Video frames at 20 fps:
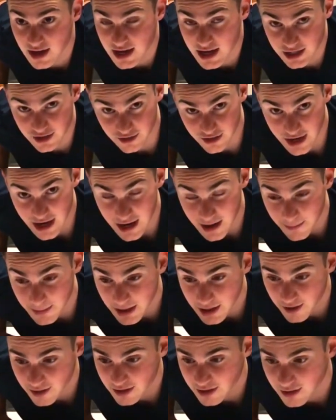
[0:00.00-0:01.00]
and your ab
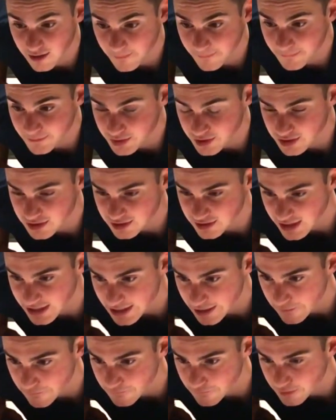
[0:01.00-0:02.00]
area. So just lay
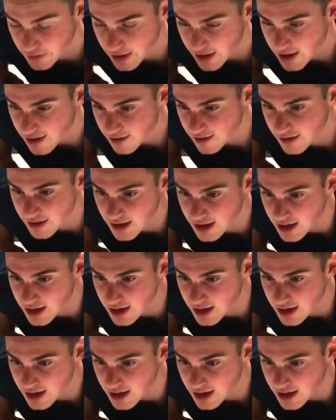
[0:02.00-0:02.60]
down flat